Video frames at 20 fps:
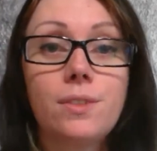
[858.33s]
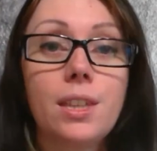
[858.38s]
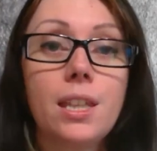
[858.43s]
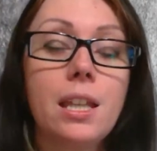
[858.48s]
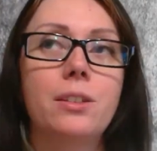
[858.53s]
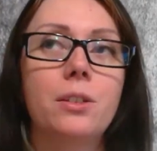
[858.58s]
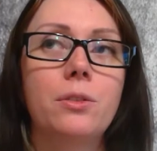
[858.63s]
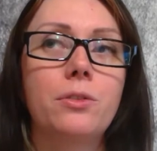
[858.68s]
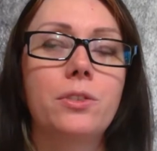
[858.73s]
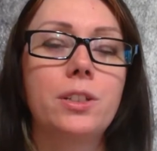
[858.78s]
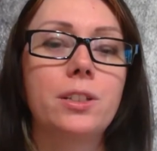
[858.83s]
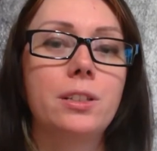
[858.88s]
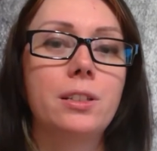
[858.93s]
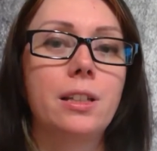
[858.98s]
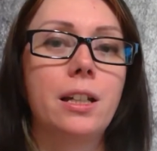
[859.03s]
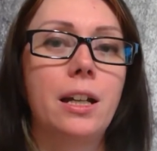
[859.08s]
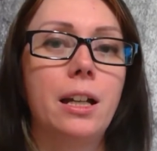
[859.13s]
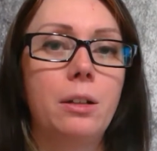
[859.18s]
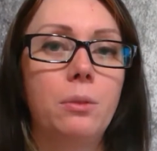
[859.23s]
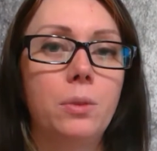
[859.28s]
And the reason
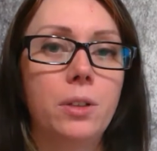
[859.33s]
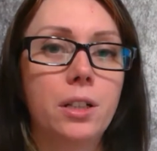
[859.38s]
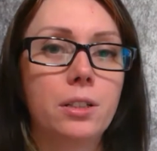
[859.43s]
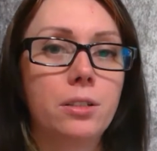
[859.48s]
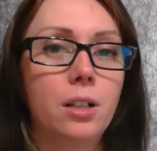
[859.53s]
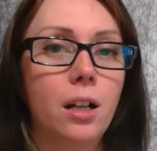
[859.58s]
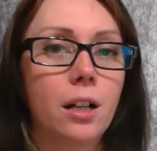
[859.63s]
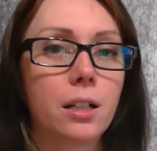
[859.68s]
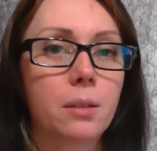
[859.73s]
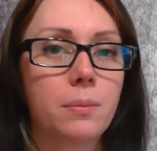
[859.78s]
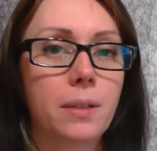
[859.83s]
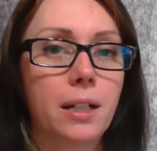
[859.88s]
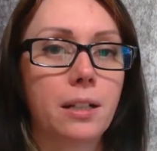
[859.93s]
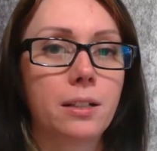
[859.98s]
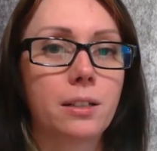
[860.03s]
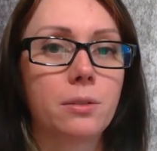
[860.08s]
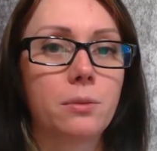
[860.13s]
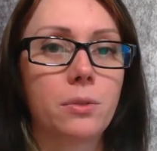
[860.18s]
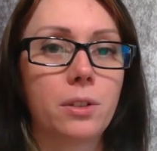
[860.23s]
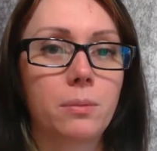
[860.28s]
that I want to talk
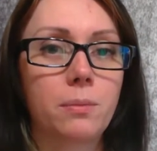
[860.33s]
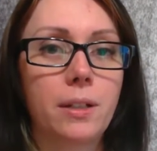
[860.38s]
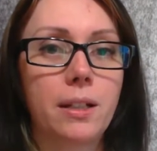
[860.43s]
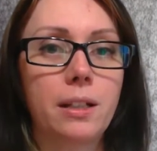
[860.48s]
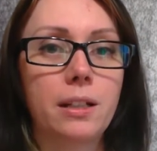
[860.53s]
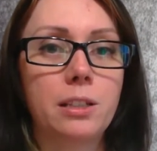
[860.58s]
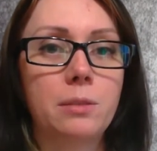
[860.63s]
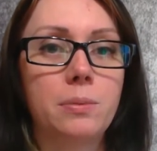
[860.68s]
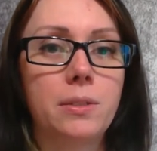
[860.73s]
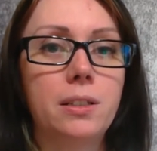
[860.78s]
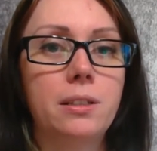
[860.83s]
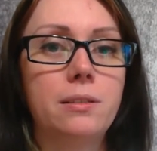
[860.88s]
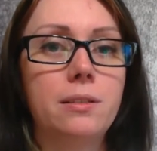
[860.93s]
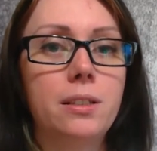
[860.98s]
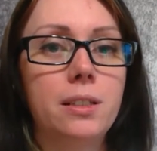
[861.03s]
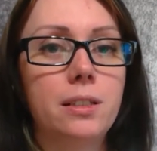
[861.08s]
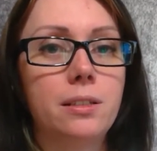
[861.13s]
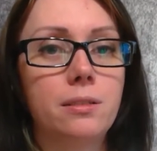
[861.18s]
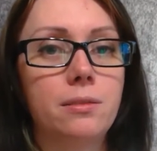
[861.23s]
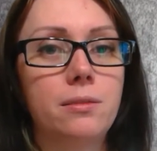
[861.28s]
about it with my husband
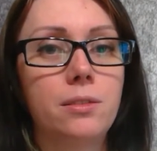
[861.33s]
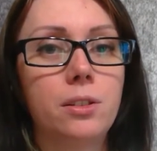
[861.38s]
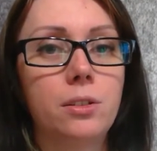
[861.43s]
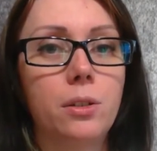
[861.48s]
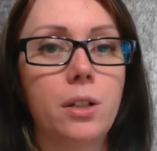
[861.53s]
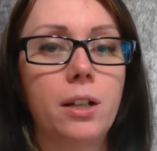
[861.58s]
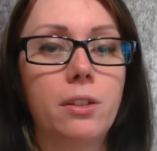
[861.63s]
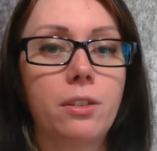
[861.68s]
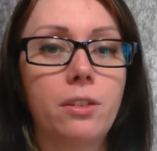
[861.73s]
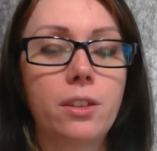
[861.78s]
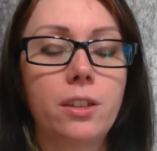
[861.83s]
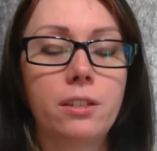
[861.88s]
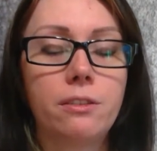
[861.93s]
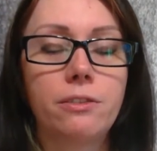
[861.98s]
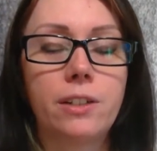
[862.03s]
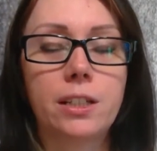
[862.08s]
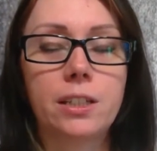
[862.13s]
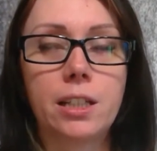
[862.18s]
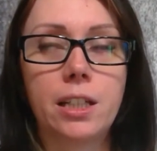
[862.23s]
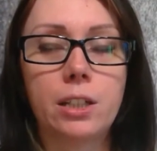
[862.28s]
is, you know, other than the
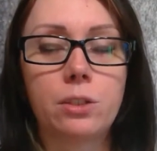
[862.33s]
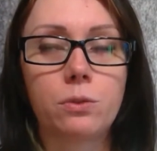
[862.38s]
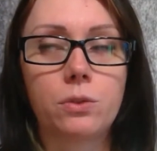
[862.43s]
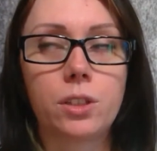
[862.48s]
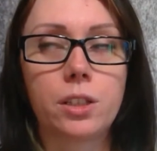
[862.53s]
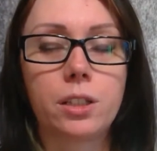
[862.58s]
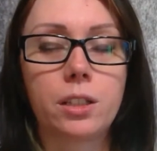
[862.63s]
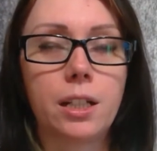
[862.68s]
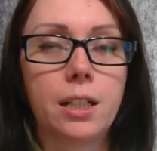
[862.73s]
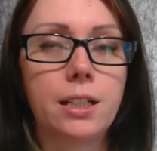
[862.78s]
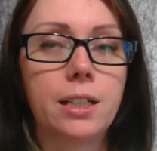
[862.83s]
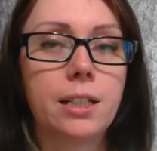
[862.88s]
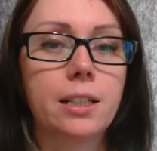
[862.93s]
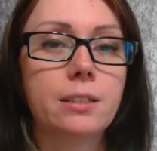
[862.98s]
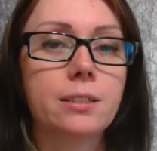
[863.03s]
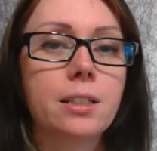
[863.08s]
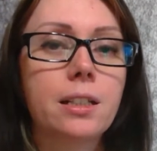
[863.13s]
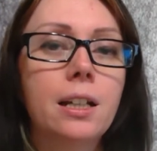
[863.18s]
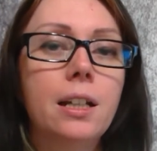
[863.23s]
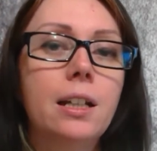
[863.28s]
fact that he has really good
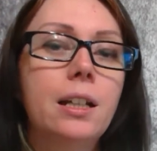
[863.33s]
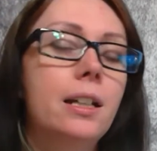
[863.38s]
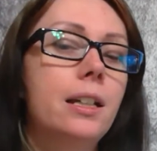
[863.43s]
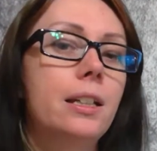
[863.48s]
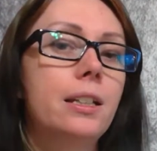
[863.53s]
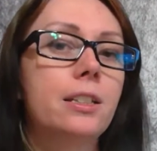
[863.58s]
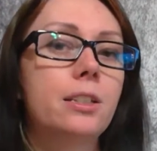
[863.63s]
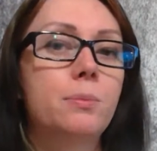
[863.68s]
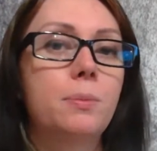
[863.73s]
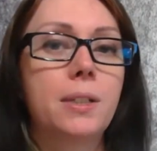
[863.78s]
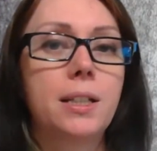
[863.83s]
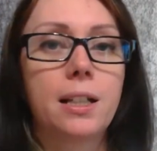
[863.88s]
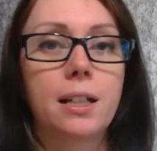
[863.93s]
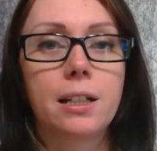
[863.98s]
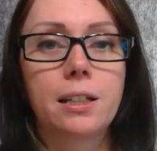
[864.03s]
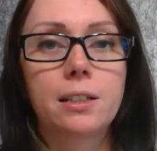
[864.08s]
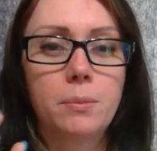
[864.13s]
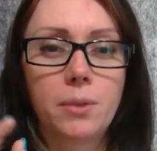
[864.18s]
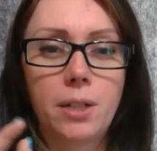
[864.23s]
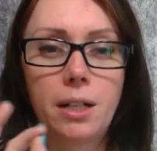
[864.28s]
ideas, is
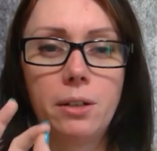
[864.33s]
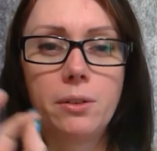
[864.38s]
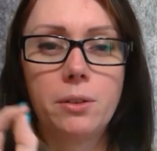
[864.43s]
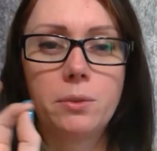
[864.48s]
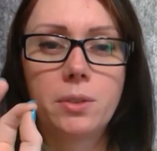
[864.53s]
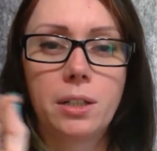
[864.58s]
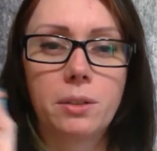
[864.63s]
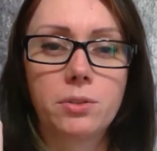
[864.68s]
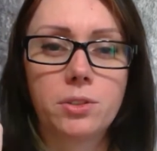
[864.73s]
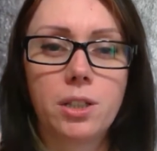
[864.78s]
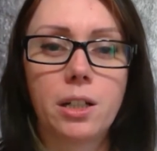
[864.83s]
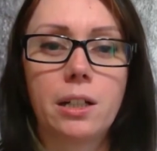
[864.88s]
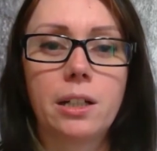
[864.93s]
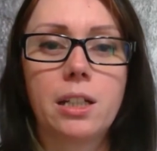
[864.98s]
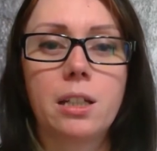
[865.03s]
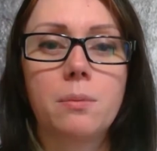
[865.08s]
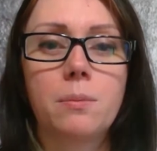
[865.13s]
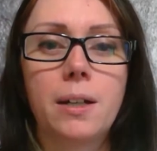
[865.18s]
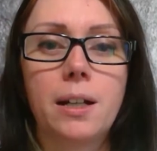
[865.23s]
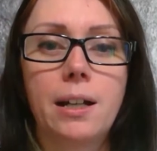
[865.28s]
because remember how when I was
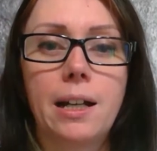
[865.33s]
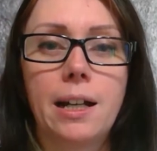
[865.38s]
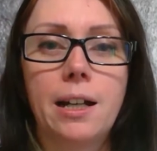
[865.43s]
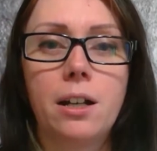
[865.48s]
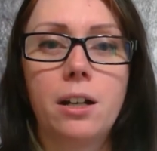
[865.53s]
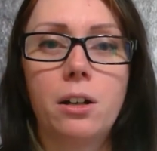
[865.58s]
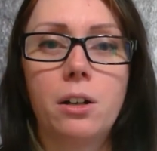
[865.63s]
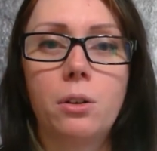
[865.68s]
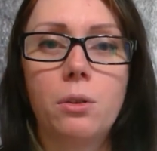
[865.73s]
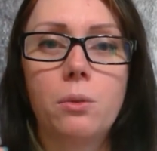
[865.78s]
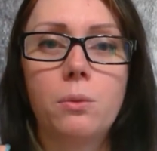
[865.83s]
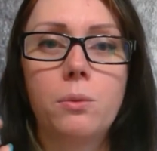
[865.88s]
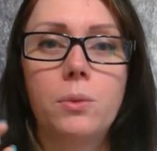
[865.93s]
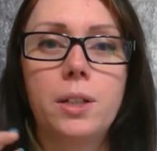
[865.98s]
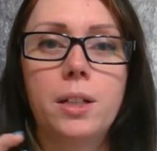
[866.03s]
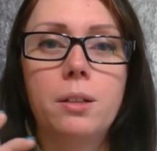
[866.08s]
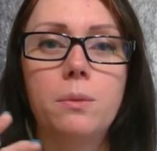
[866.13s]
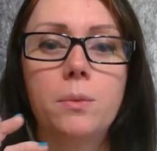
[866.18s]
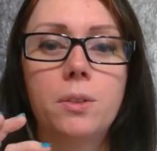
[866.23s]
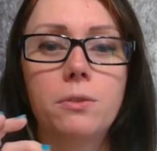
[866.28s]
talking about how
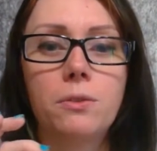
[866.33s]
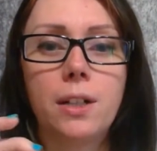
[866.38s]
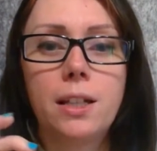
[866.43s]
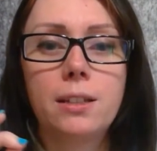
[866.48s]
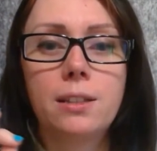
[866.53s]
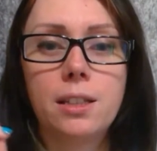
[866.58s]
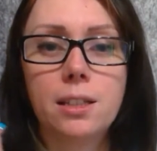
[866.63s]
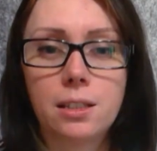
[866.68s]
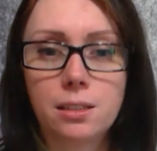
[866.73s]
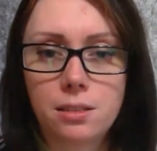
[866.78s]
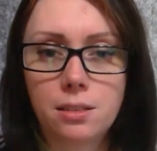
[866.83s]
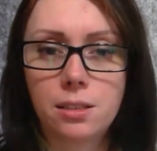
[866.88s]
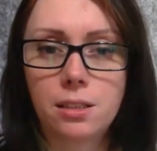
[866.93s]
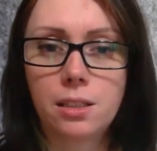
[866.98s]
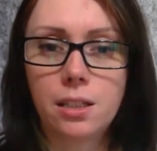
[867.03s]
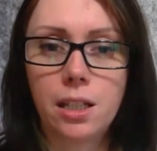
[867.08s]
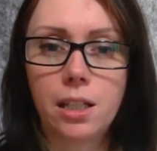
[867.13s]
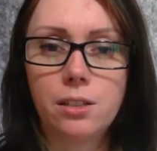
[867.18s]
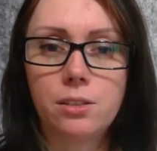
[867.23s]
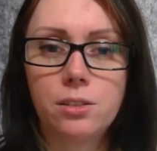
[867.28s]
when we write things it
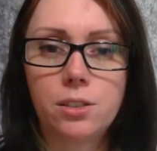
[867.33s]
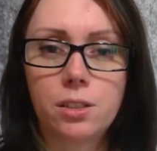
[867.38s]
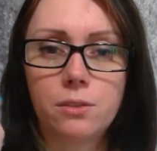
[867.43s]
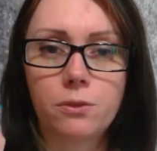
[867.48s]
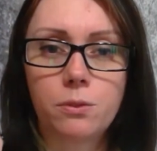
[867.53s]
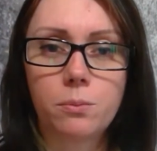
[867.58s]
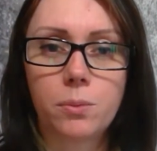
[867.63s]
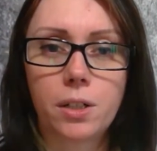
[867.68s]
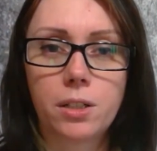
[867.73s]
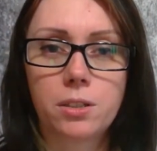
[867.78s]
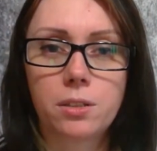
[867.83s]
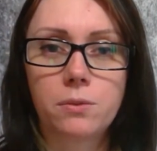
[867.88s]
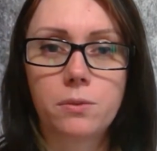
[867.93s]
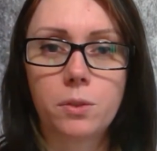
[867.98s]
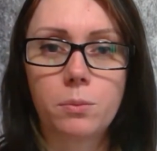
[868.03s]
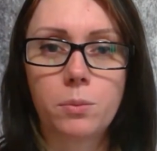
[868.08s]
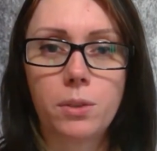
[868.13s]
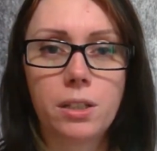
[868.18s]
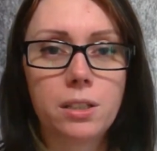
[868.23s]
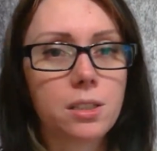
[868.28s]
engages different parts of
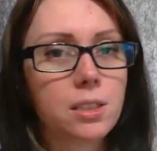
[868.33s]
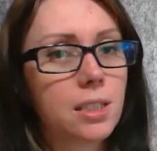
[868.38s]
our brain.